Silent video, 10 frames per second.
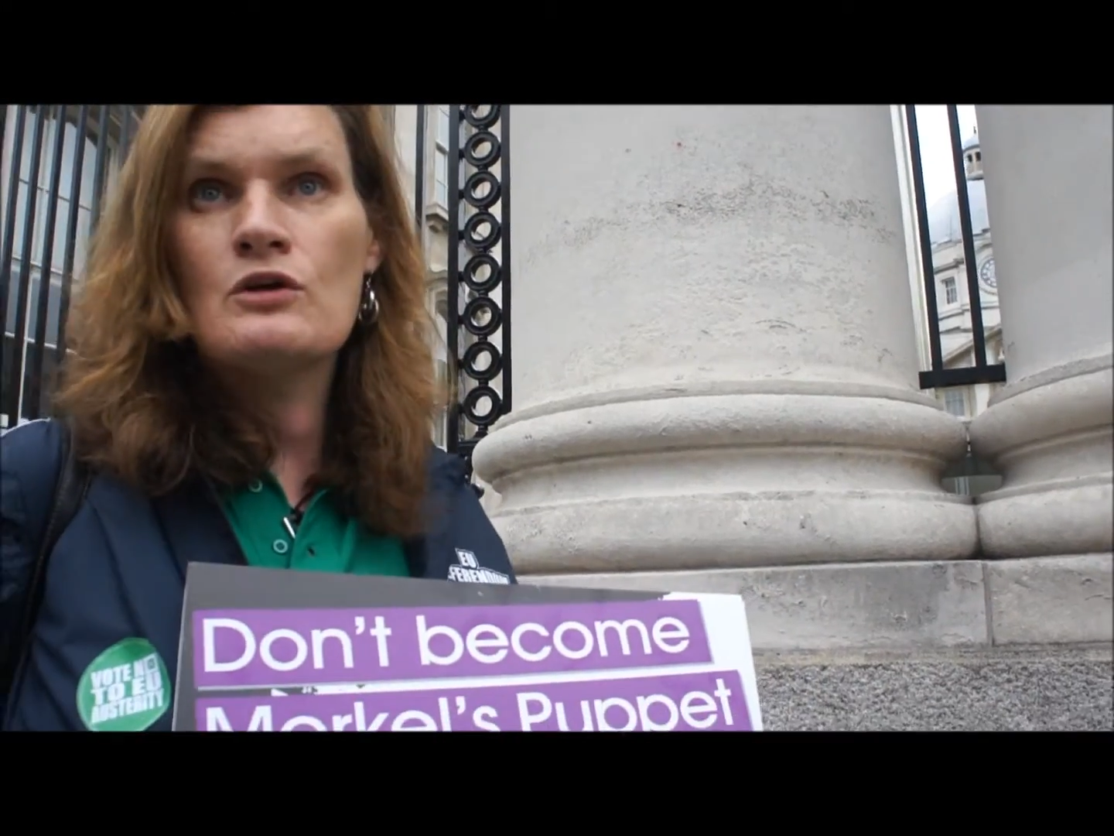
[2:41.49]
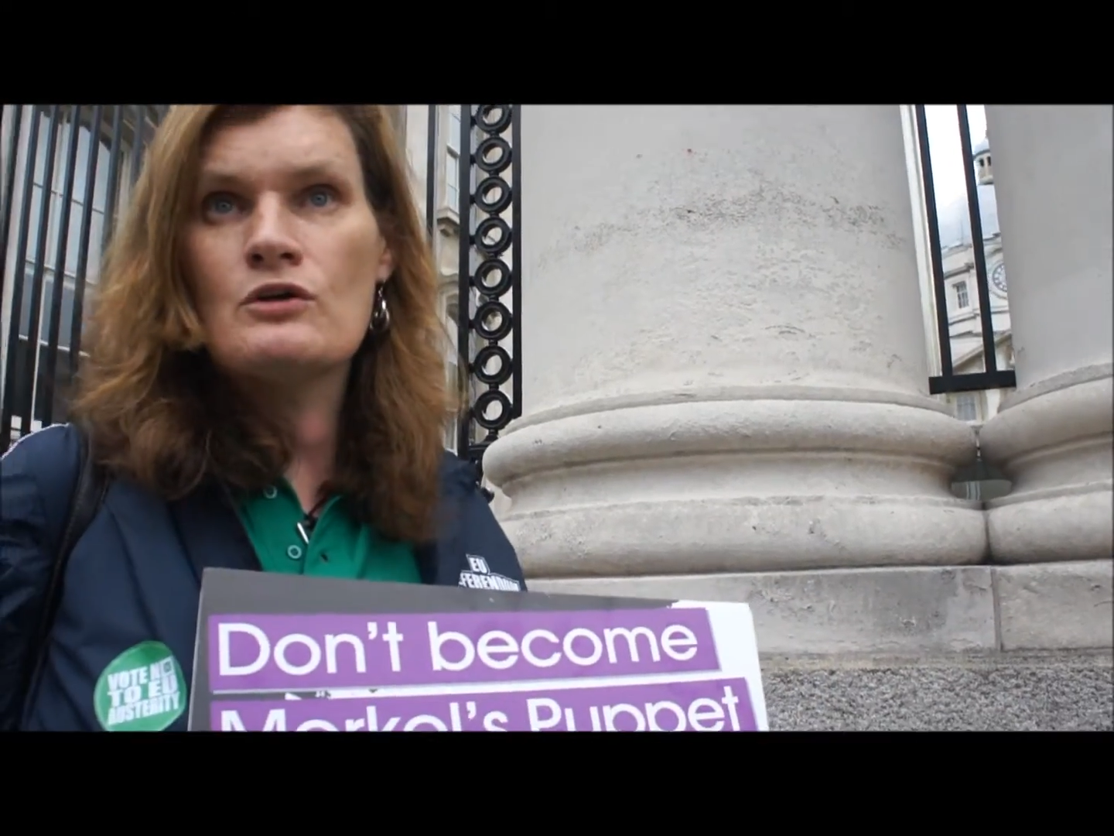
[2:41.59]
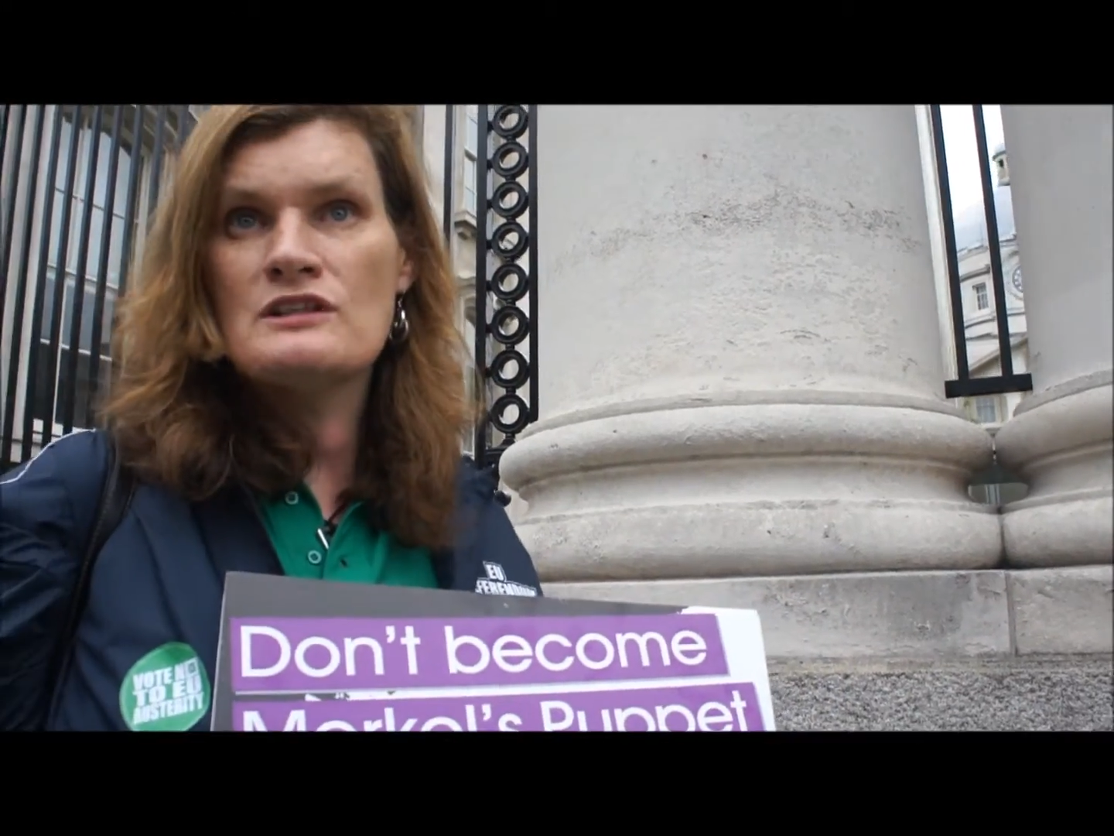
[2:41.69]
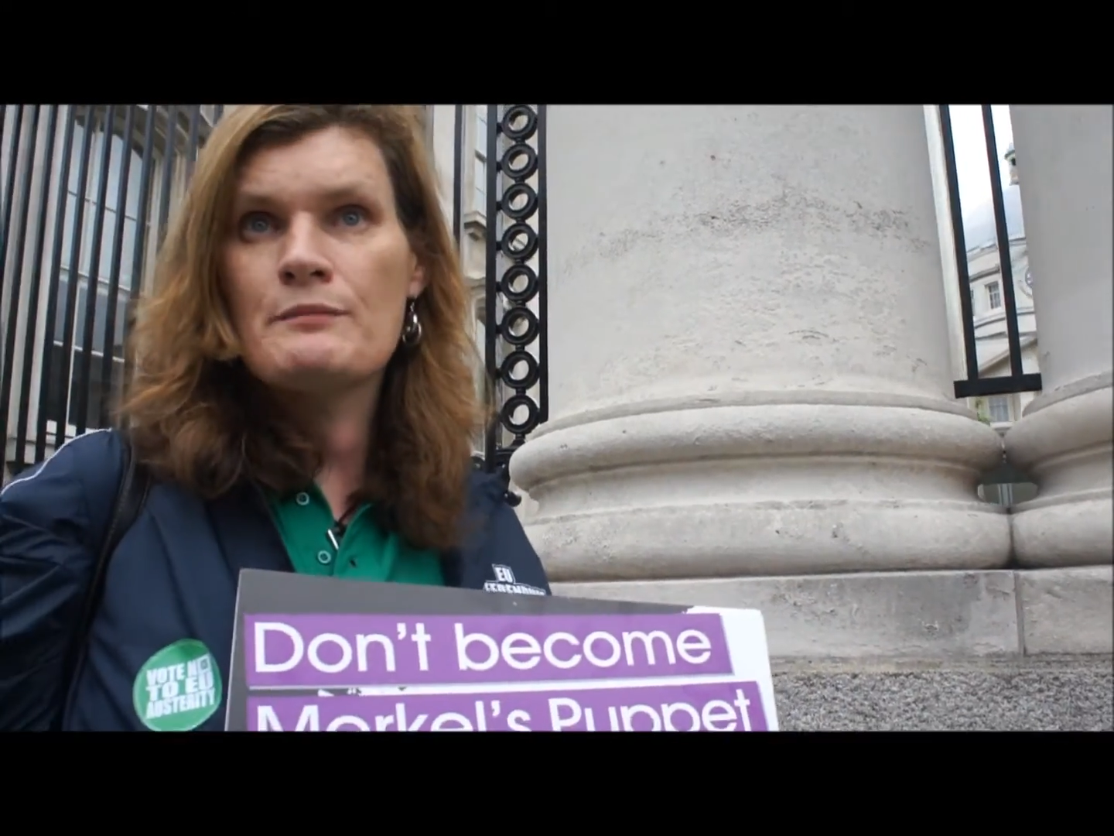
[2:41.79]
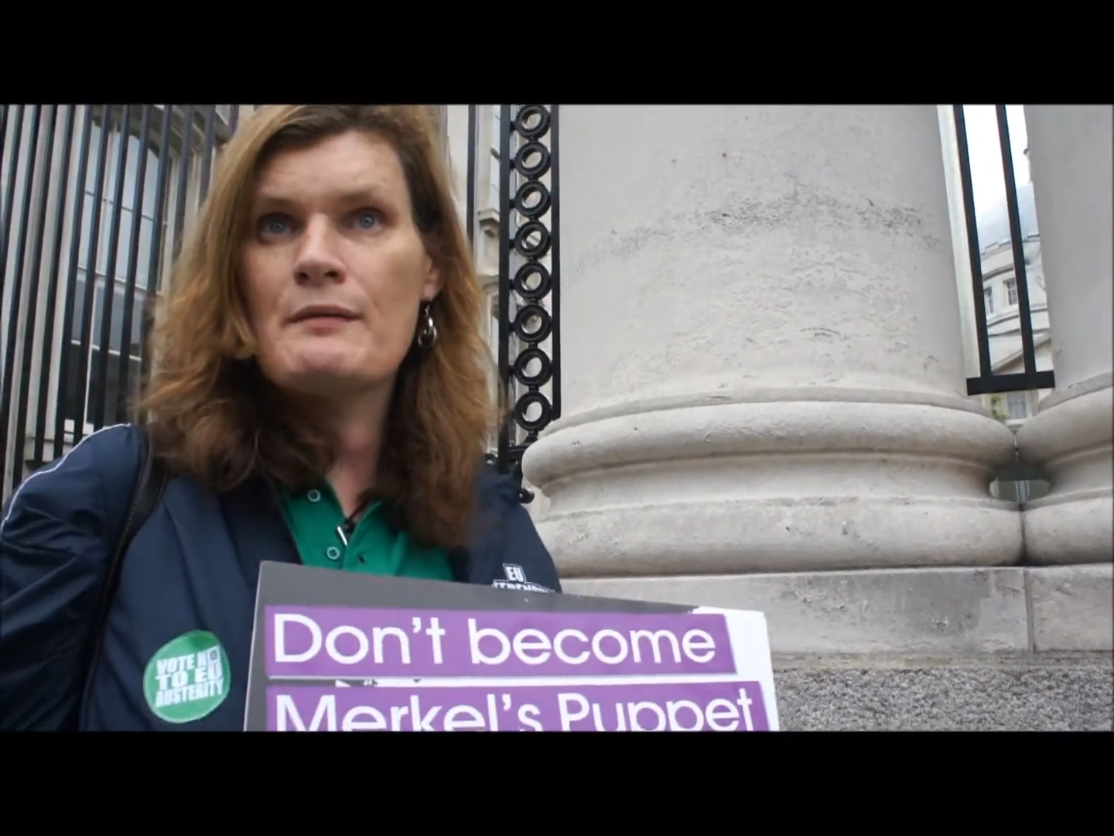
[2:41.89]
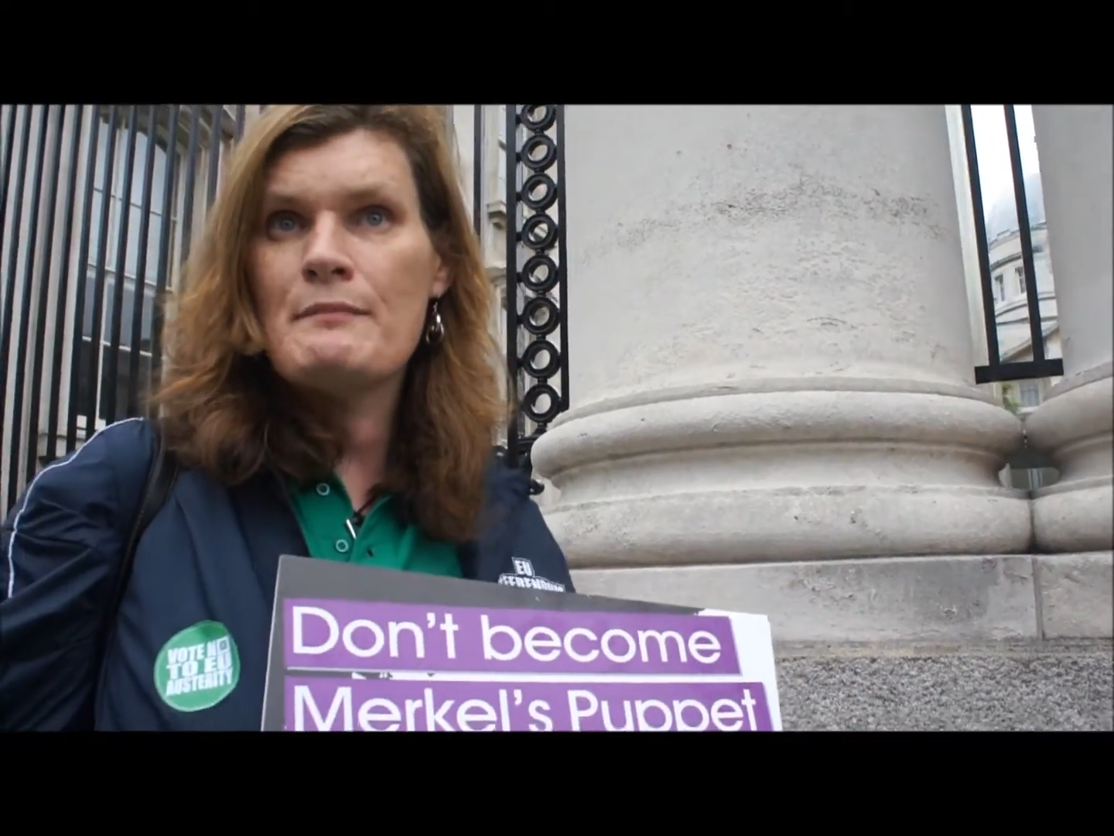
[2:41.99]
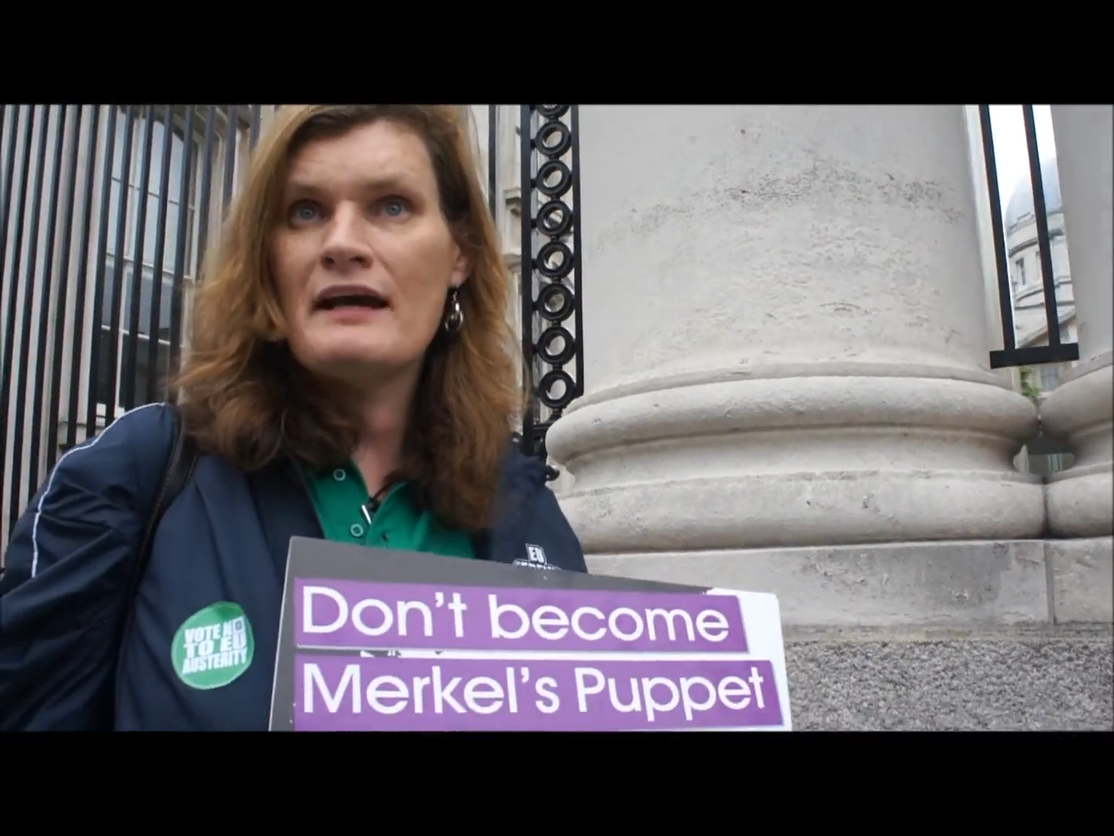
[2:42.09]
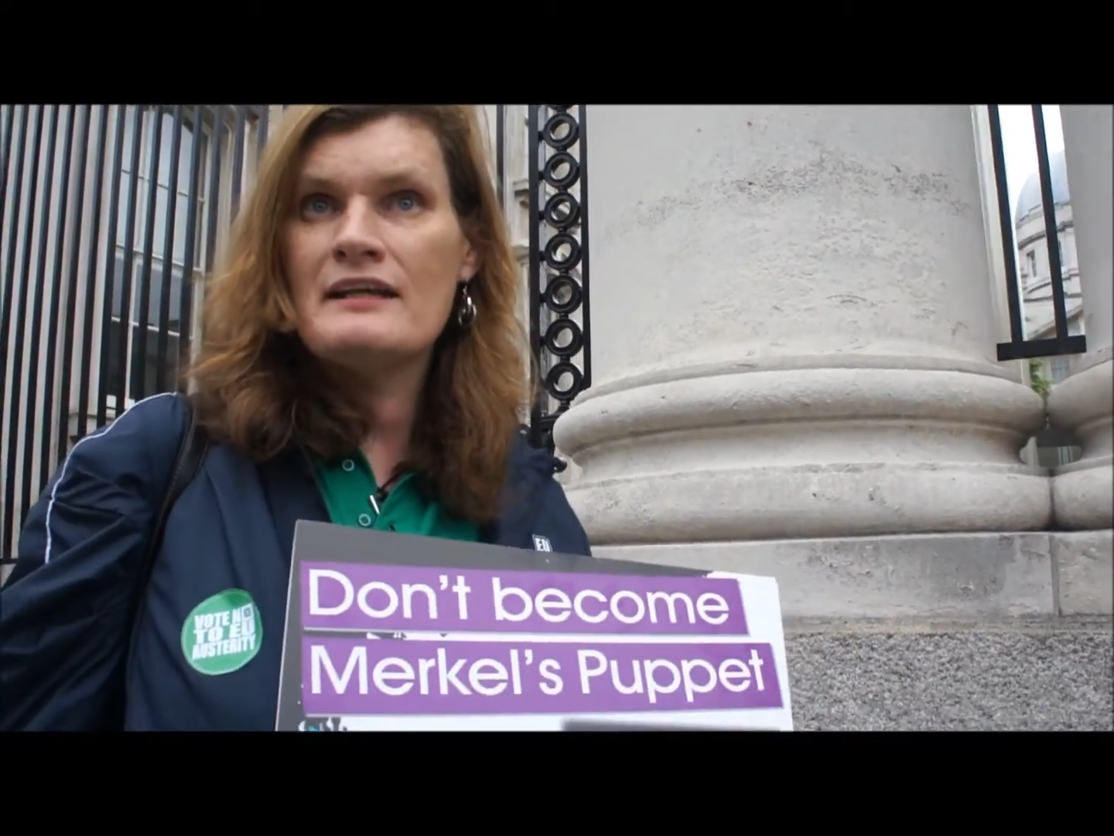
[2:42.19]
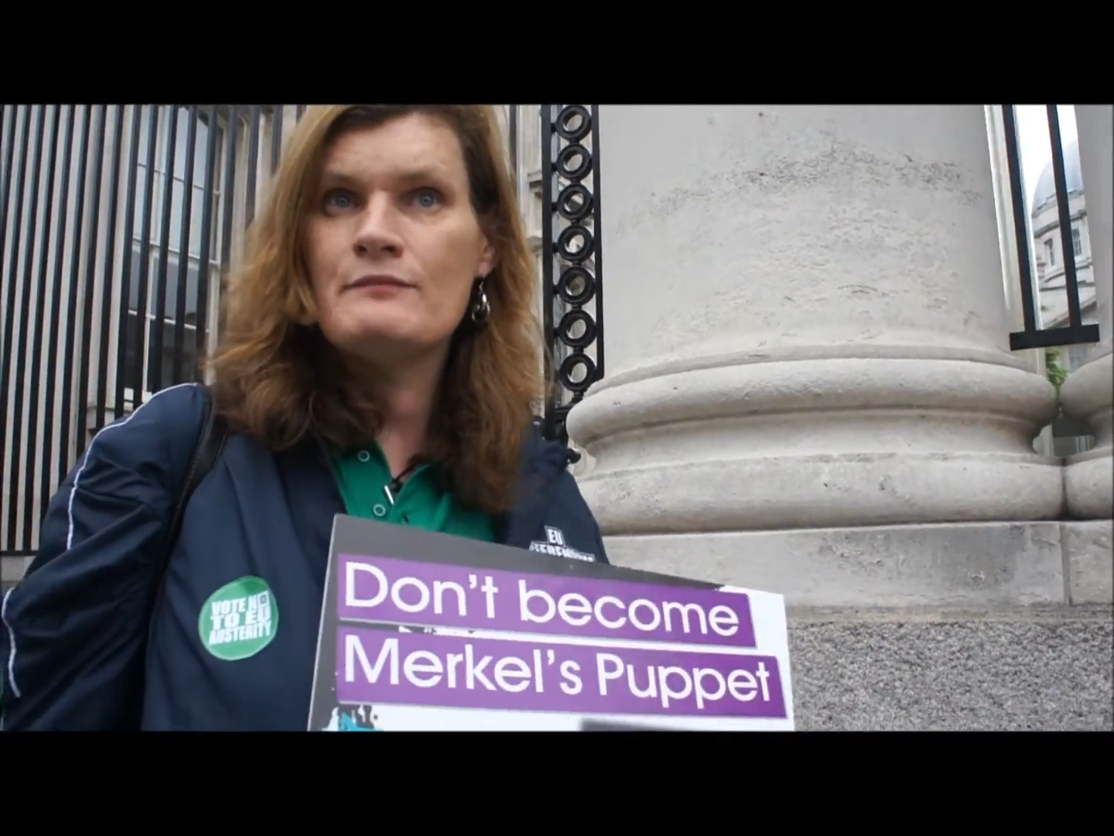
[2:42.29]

laws are being made